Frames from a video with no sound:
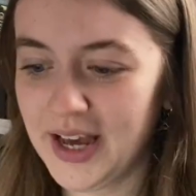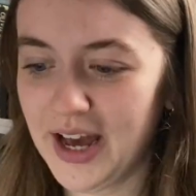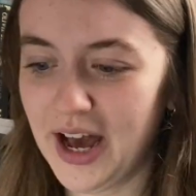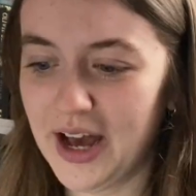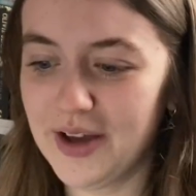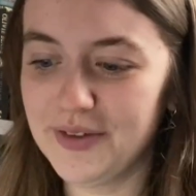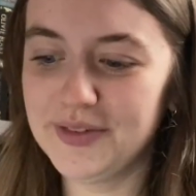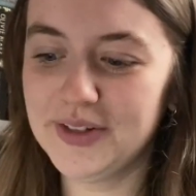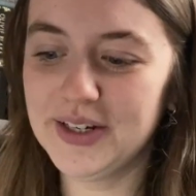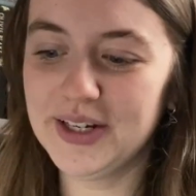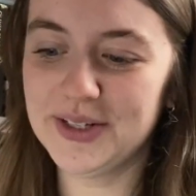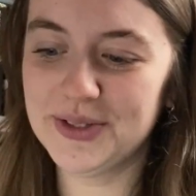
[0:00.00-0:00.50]
I
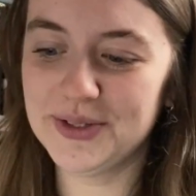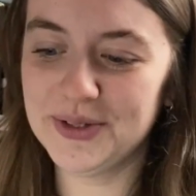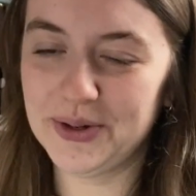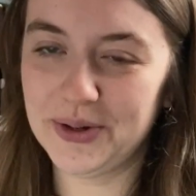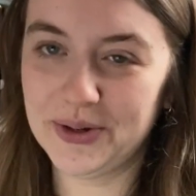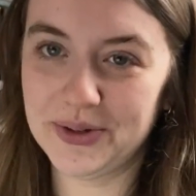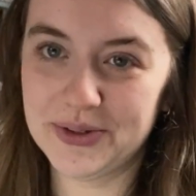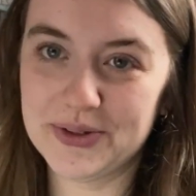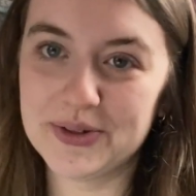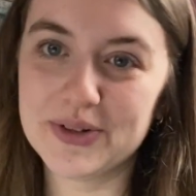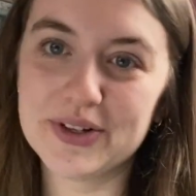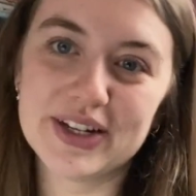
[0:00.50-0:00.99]
feel like
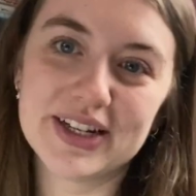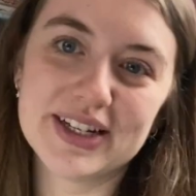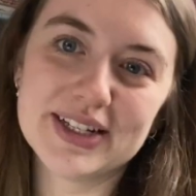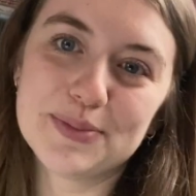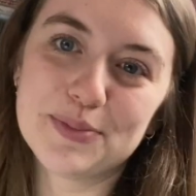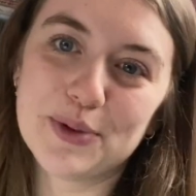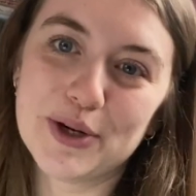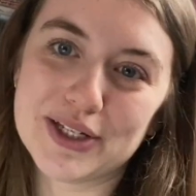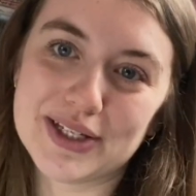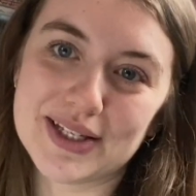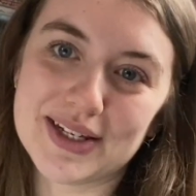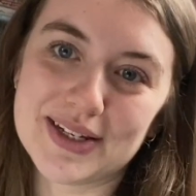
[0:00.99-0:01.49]
socks are a nice
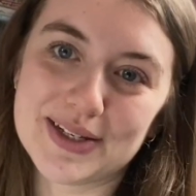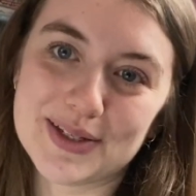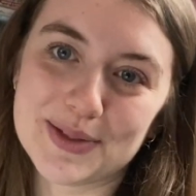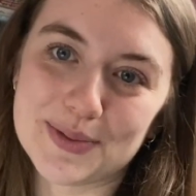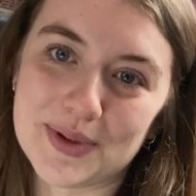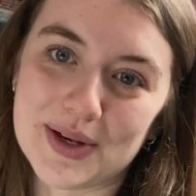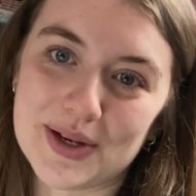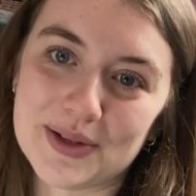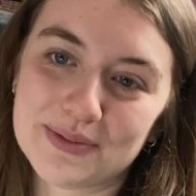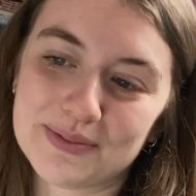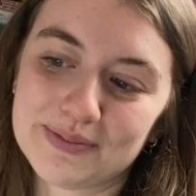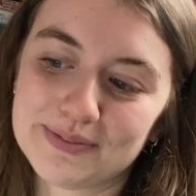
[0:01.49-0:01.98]
present as
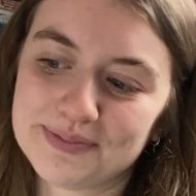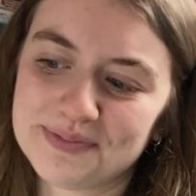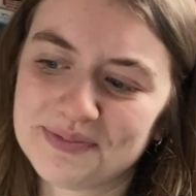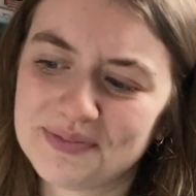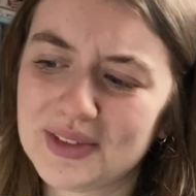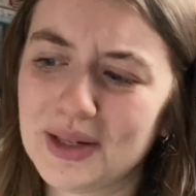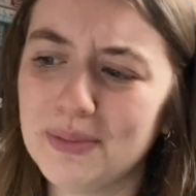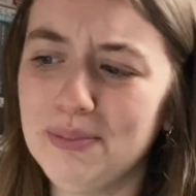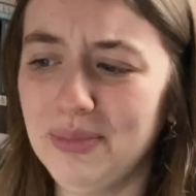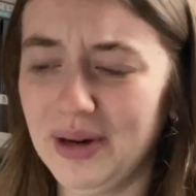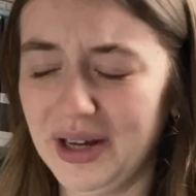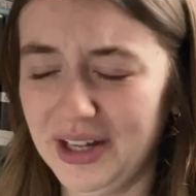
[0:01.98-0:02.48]
well
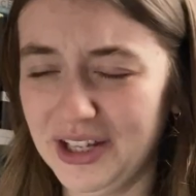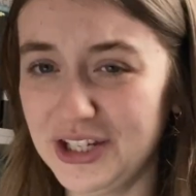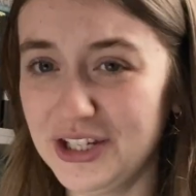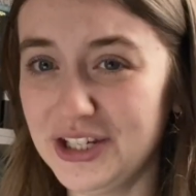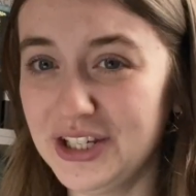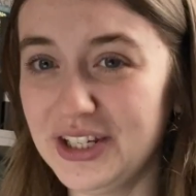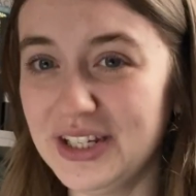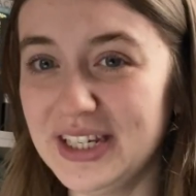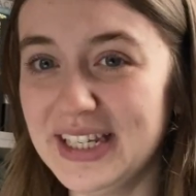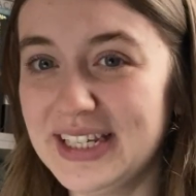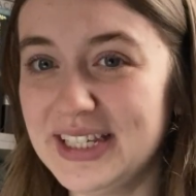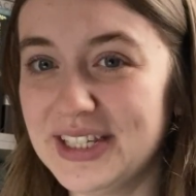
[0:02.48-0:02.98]
but you
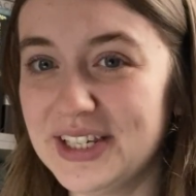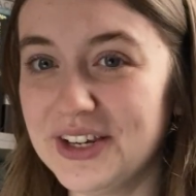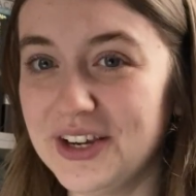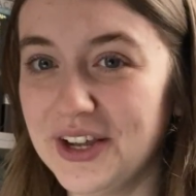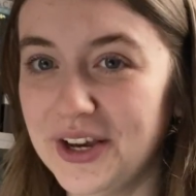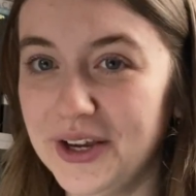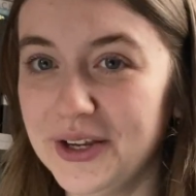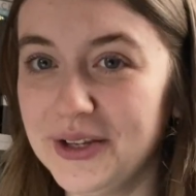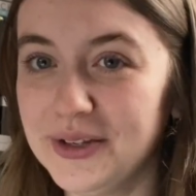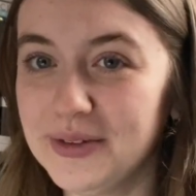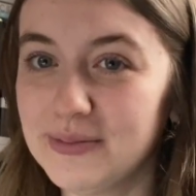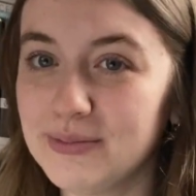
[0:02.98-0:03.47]
do need to
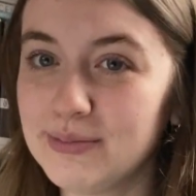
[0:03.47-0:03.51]
know